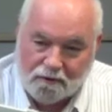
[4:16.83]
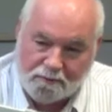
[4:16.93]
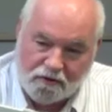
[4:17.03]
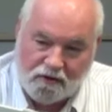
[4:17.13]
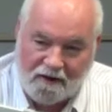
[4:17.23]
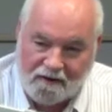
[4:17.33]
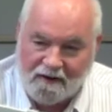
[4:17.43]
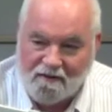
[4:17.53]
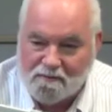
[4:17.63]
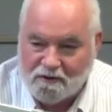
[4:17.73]
to portray the
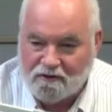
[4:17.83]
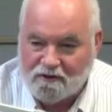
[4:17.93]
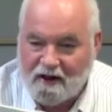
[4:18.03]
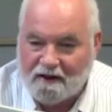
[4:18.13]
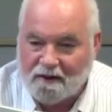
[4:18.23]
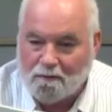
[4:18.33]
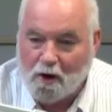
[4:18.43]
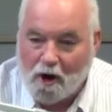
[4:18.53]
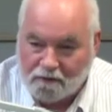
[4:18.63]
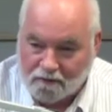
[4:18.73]
government as attacking
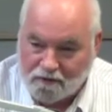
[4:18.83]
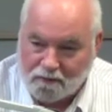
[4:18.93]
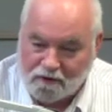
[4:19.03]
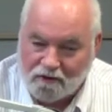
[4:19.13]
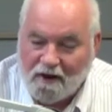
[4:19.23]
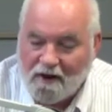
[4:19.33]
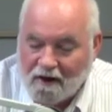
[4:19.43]
migrants, which